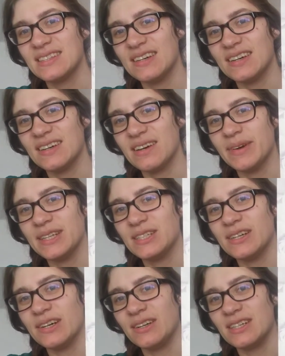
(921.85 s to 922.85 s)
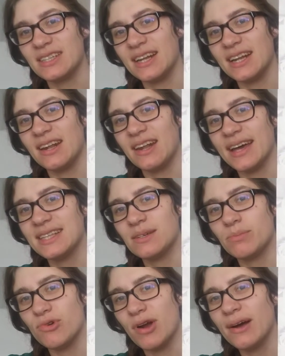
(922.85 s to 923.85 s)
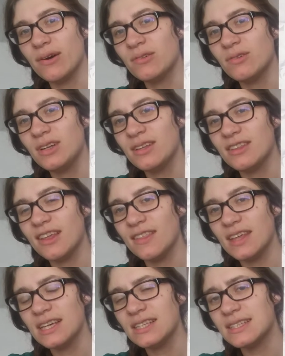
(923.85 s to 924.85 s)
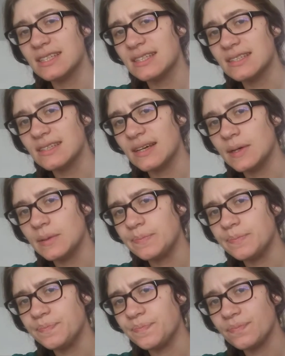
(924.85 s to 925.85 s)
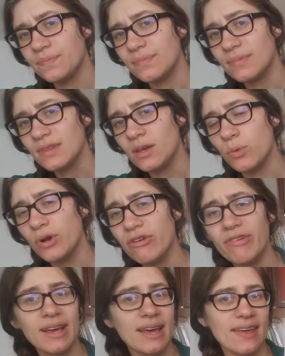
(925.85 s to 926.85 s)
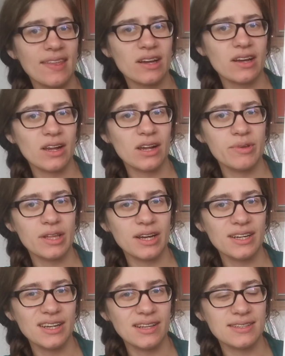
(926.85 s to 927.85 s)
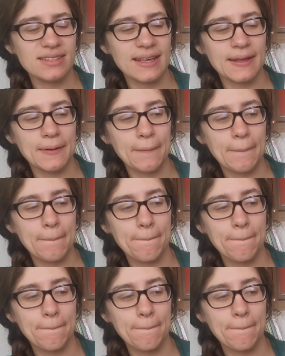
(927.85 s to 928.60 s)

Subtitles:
So I might do it on a slightly lighter brown than this. I wonder if I could get that colour with onion skin.